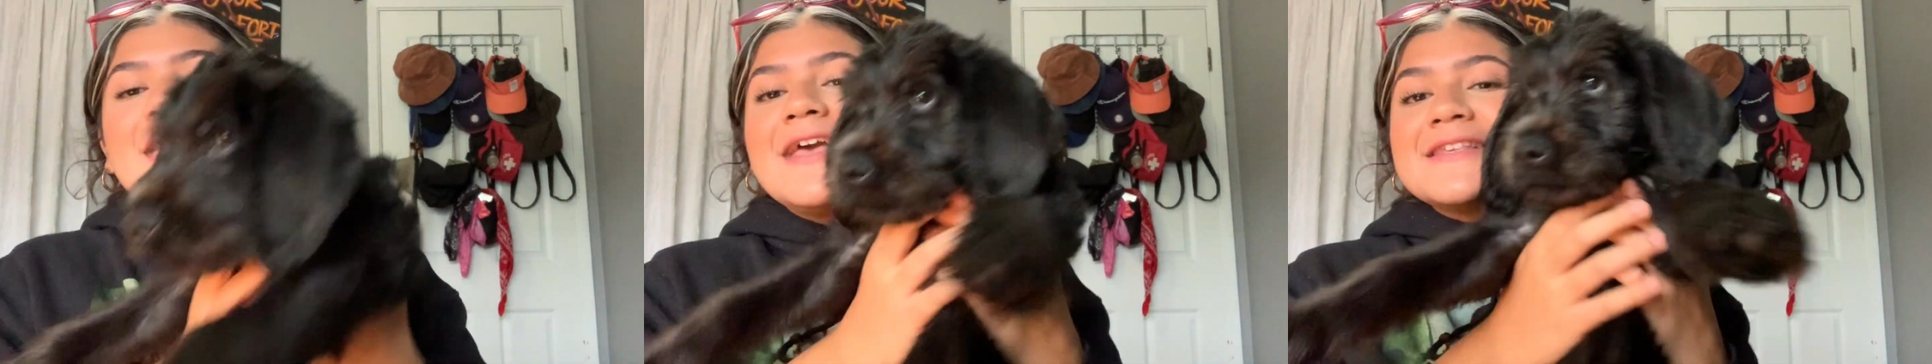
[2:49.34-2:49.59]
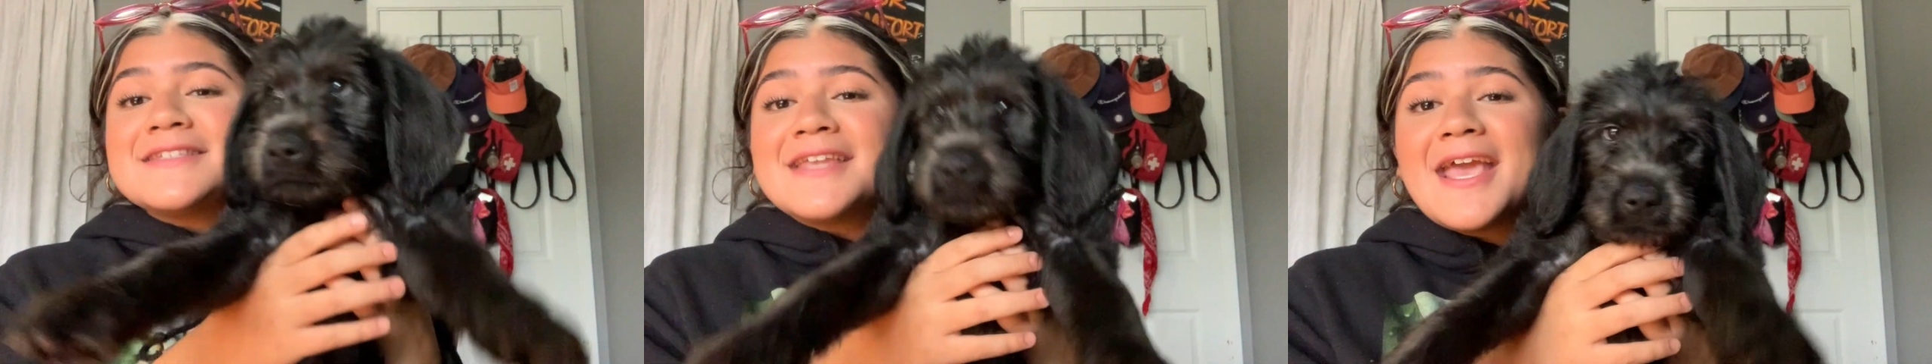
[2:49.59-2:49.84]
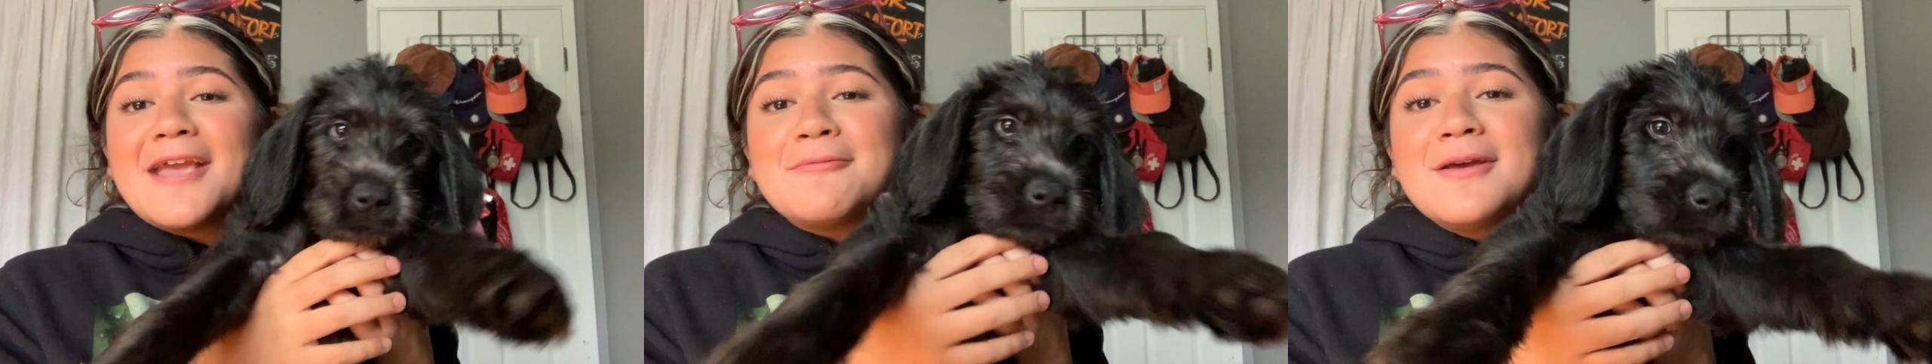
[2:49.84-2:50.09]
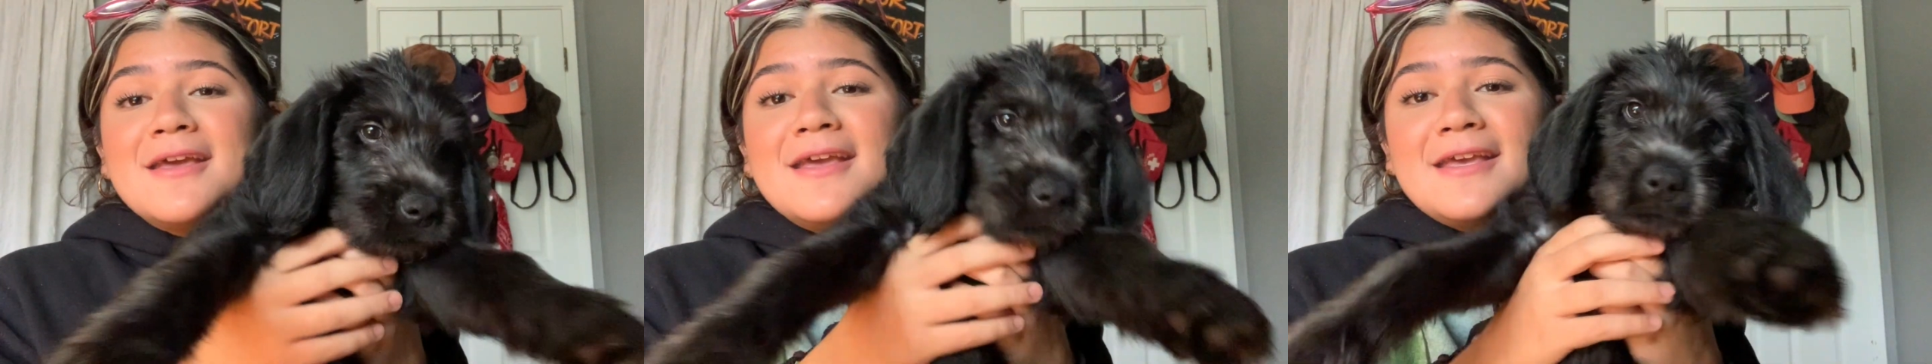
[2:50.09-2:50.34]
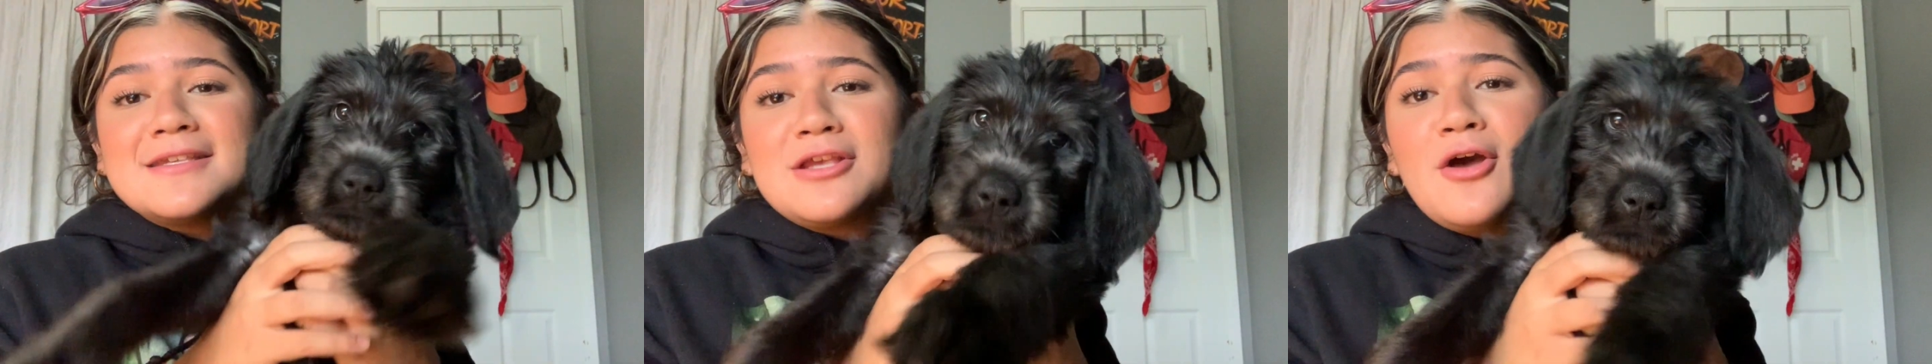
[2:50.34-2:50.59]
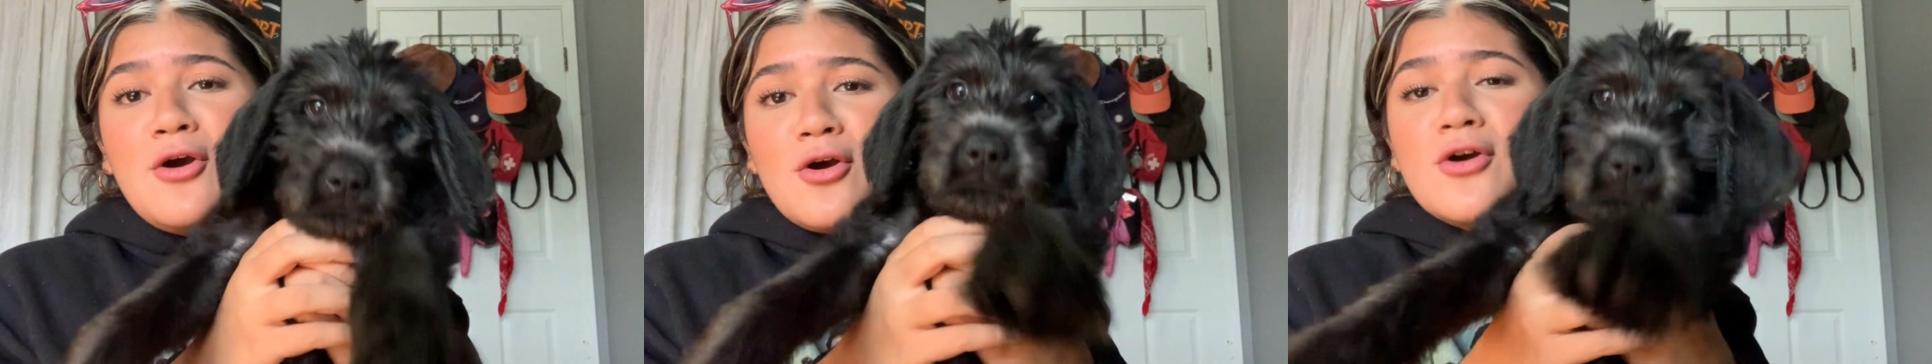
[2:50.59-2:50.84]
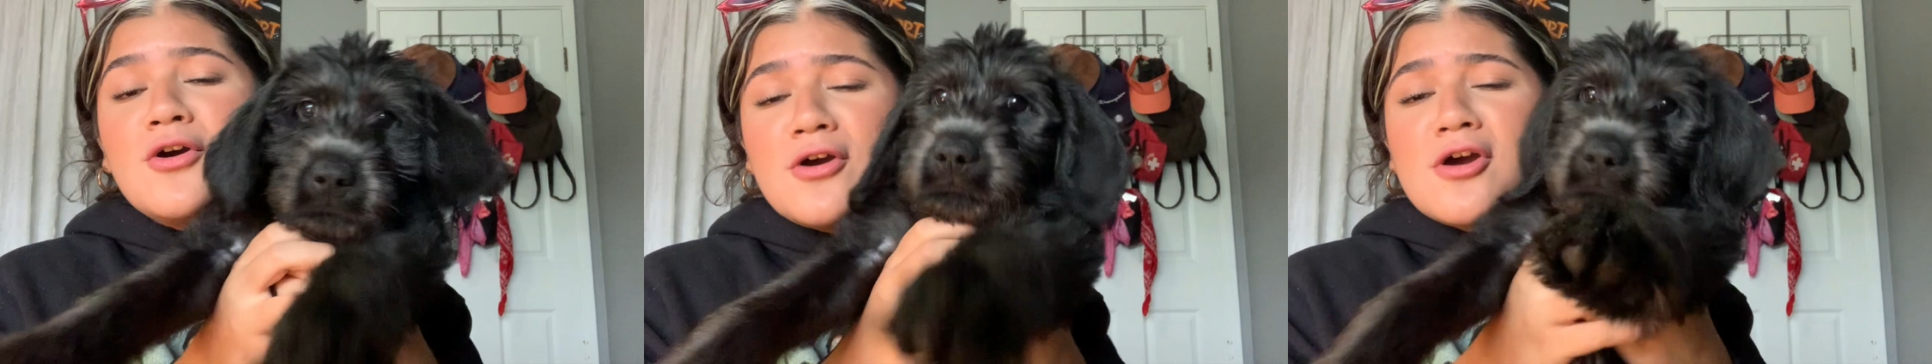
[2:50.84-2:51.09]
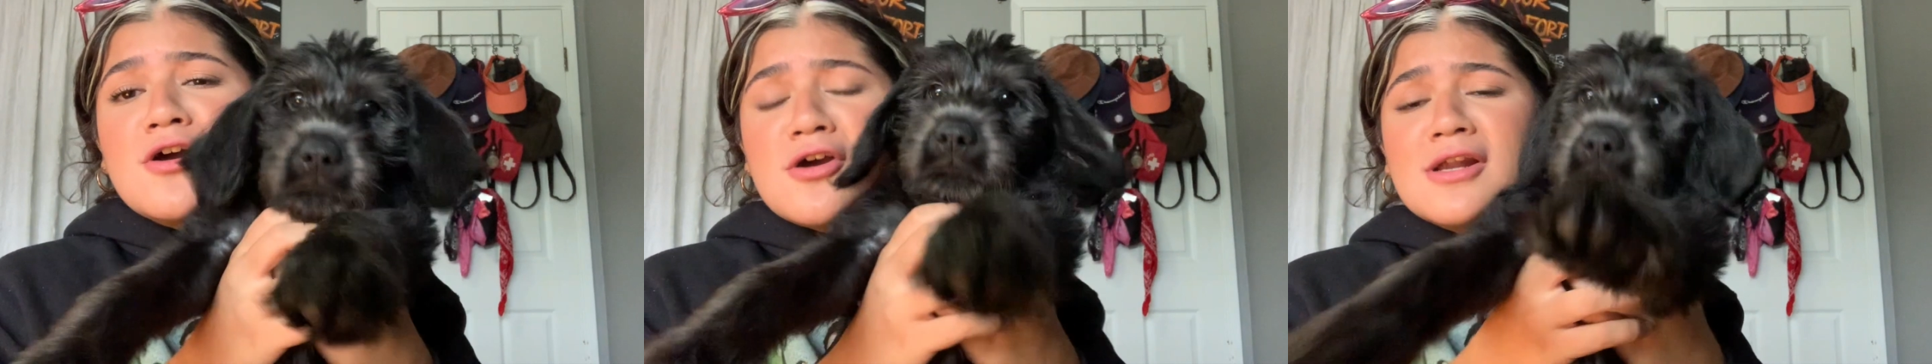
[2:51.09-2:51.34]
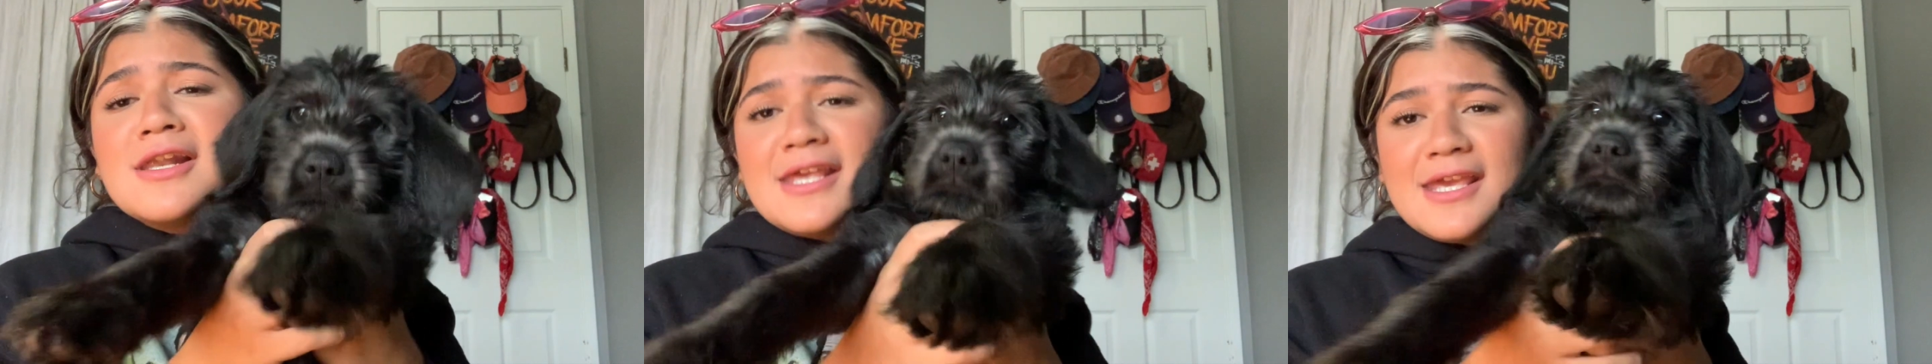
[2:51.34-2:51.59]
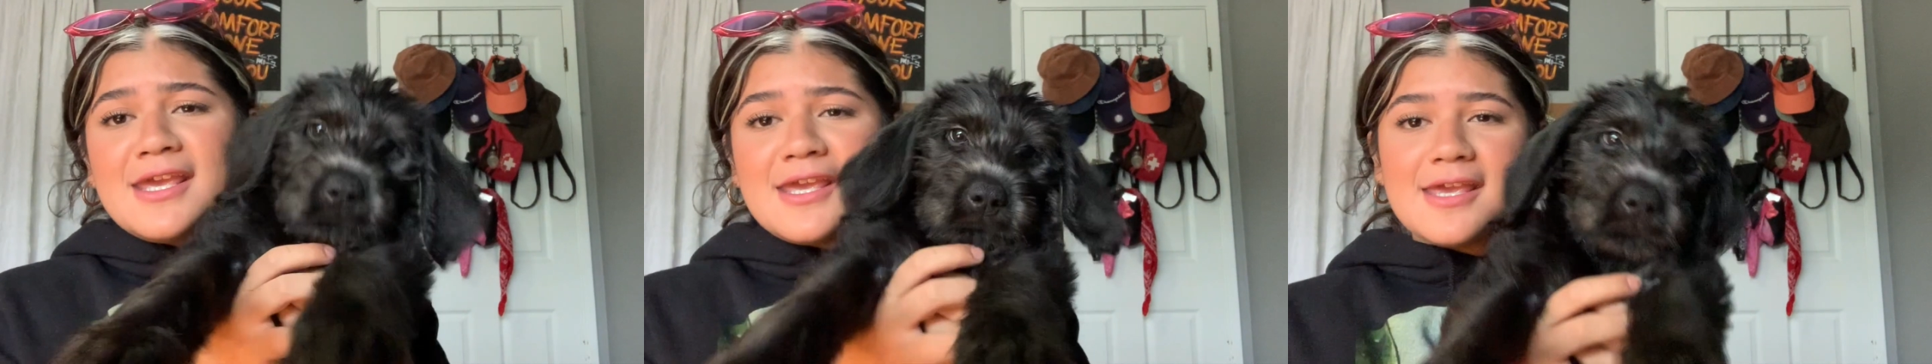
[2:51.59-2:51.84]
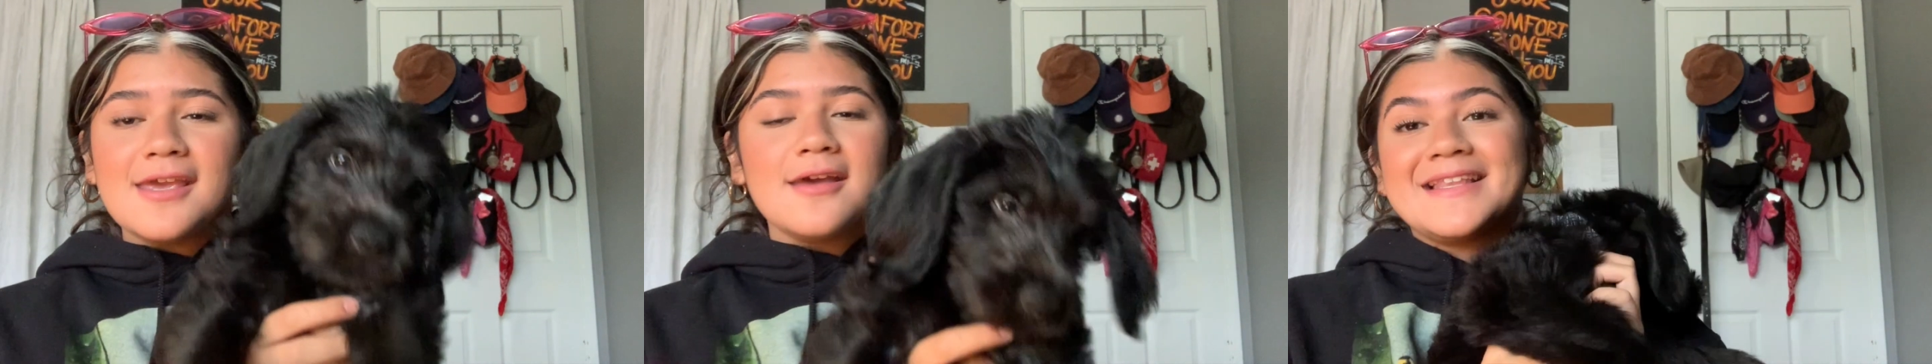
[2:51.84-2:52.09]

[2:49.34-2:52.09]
His name is Hurley.